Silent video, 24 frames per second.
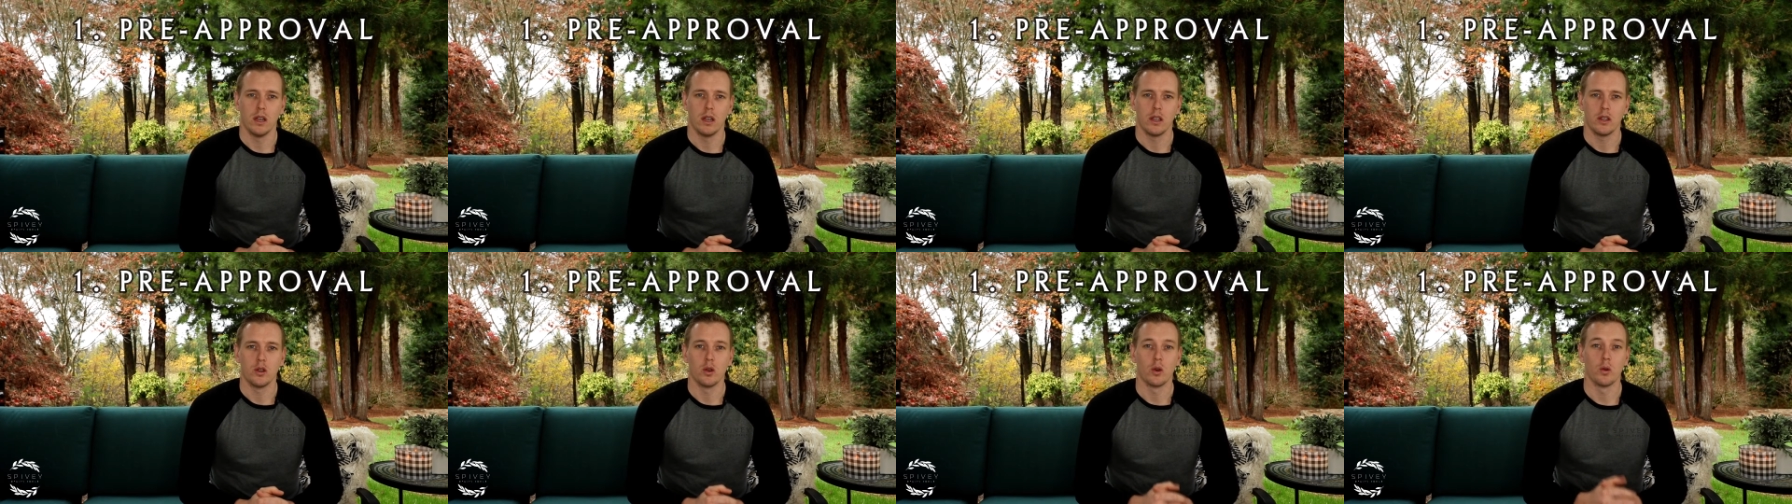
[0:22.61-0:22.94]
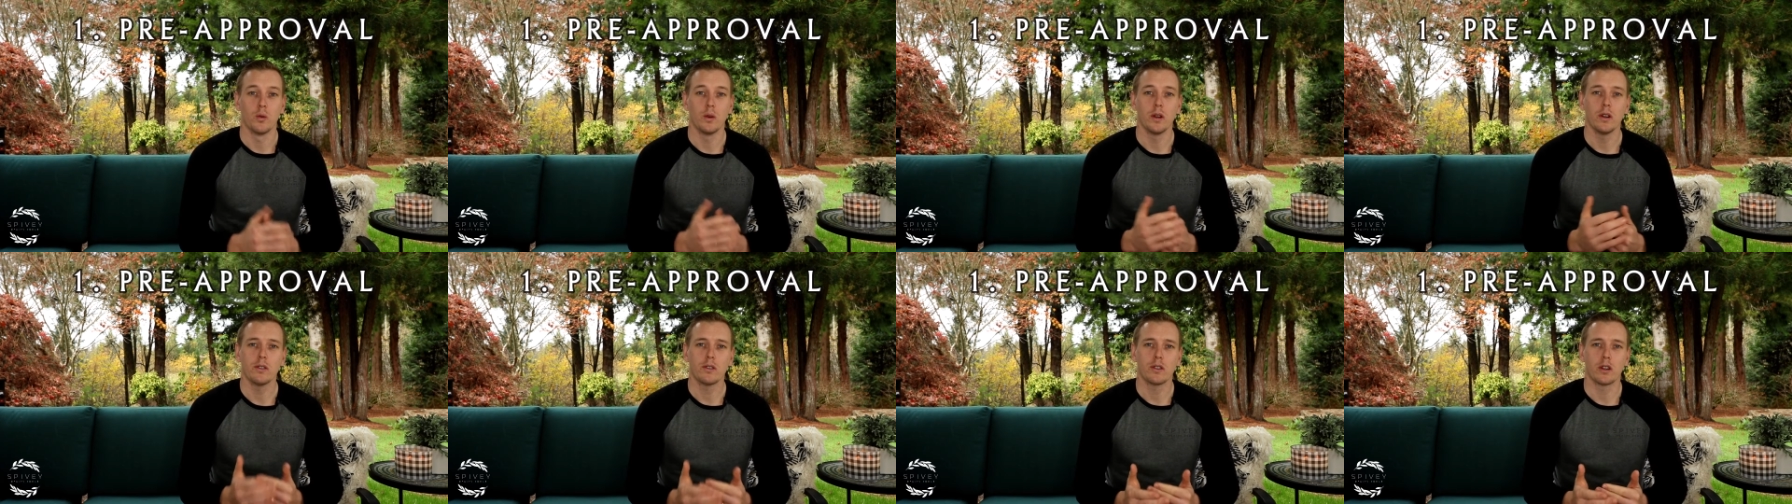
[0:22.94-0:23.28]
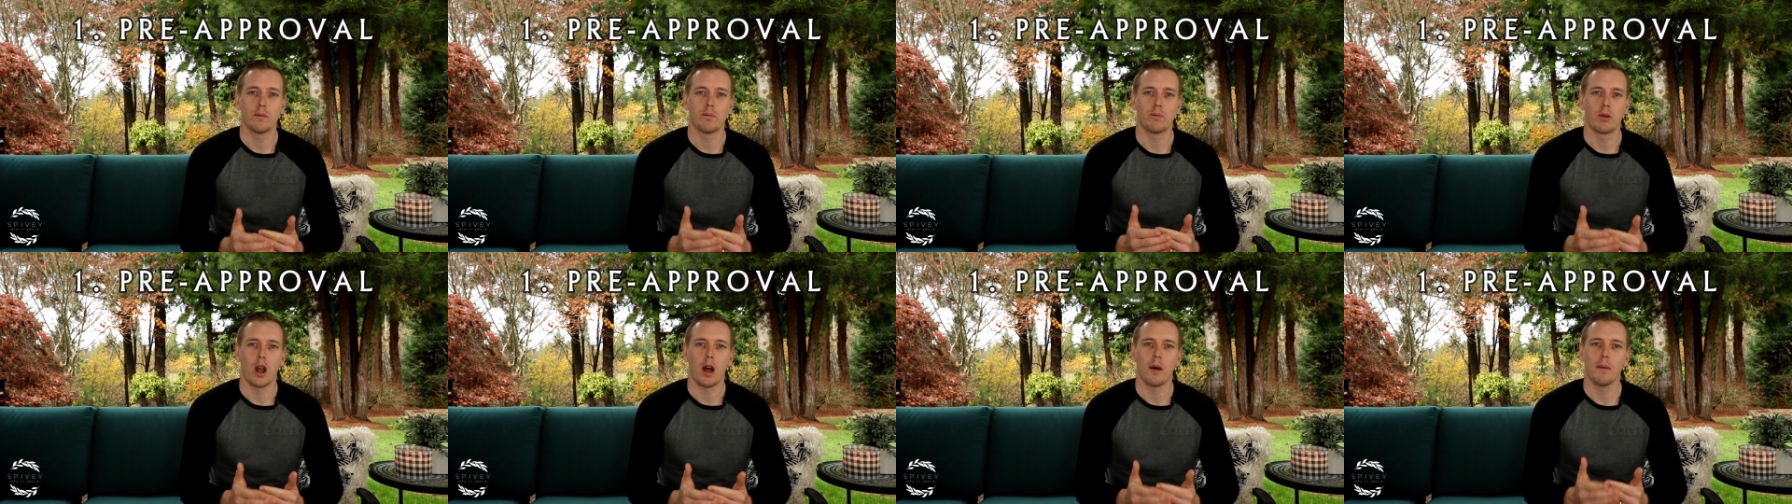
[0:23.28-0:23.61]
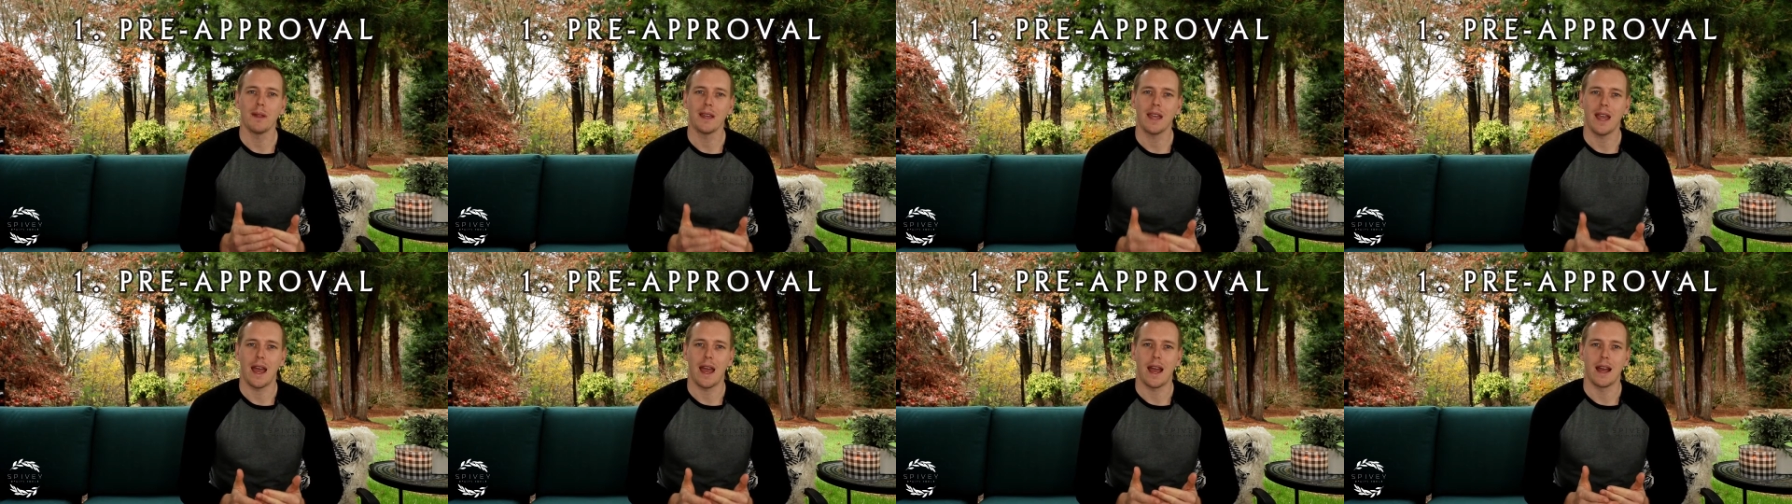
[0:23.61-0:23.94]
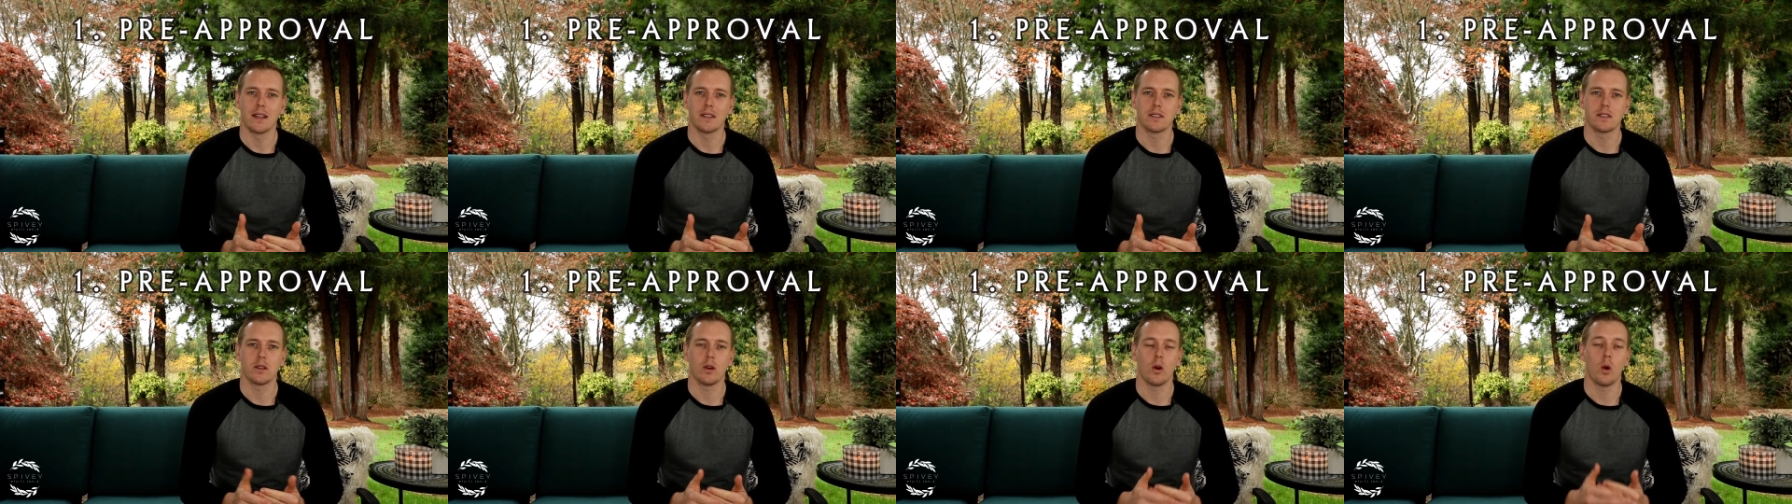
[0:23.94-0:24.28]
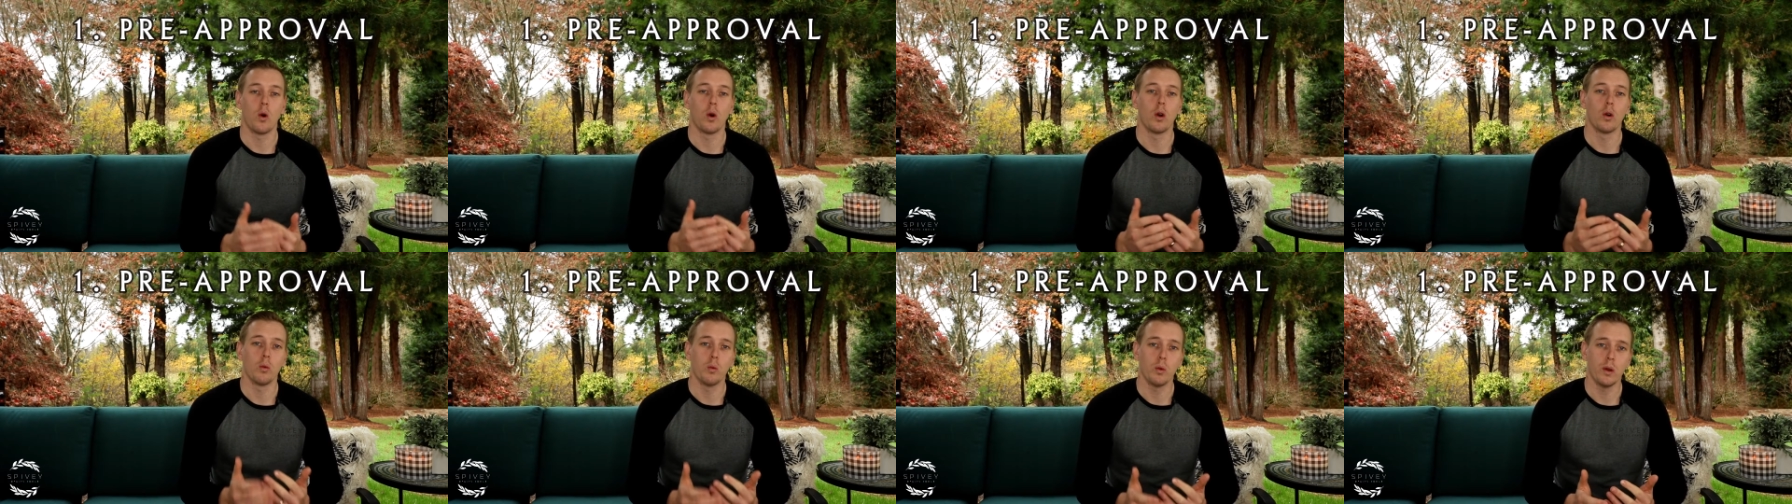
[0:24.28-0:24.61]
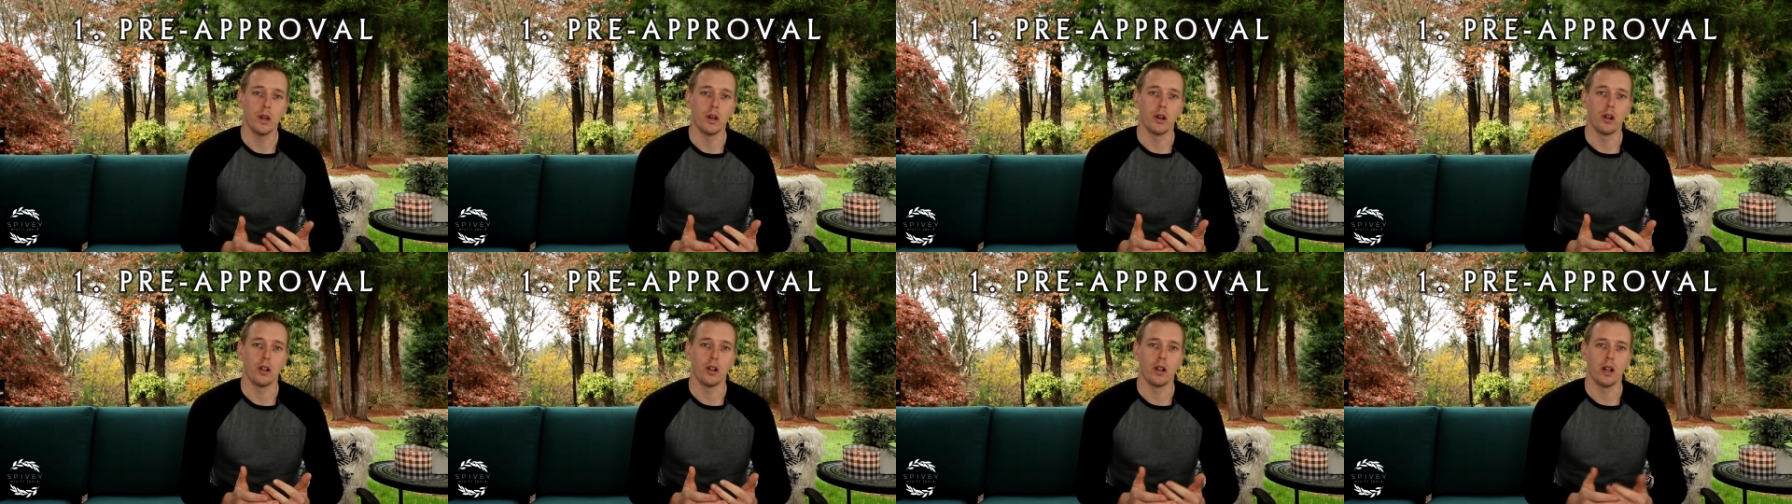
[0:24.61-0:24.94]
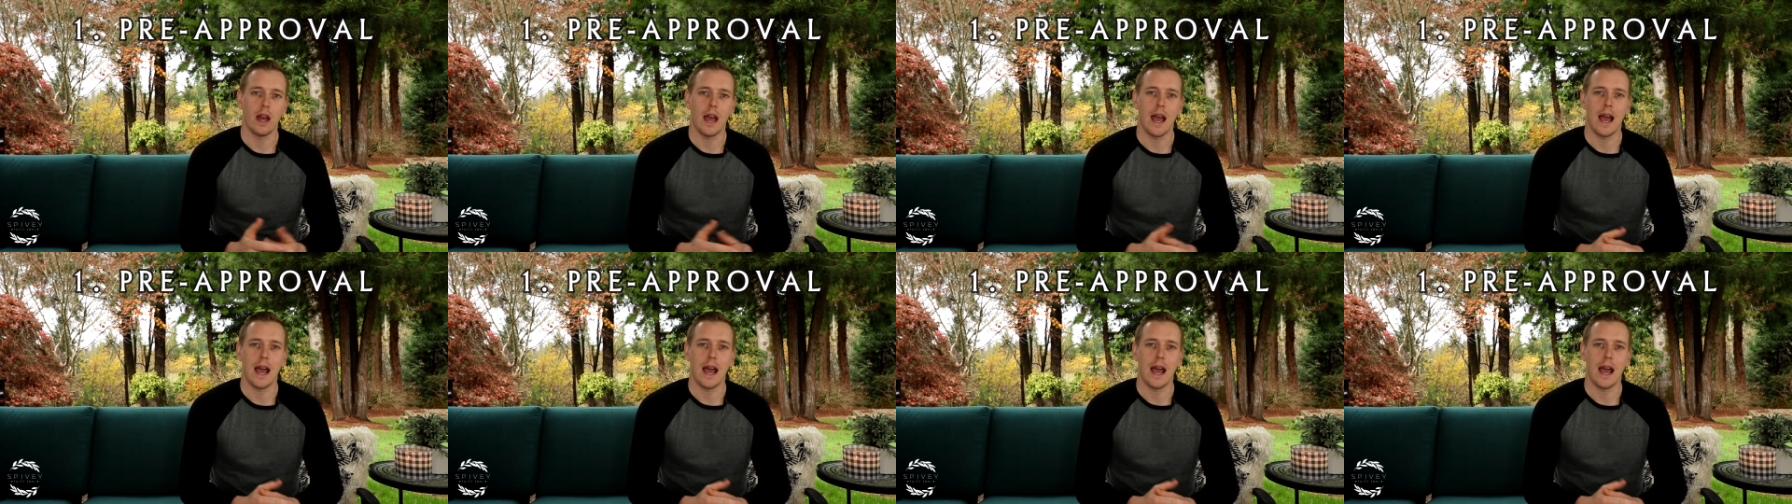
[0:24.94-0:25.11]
Your realtor probably has or will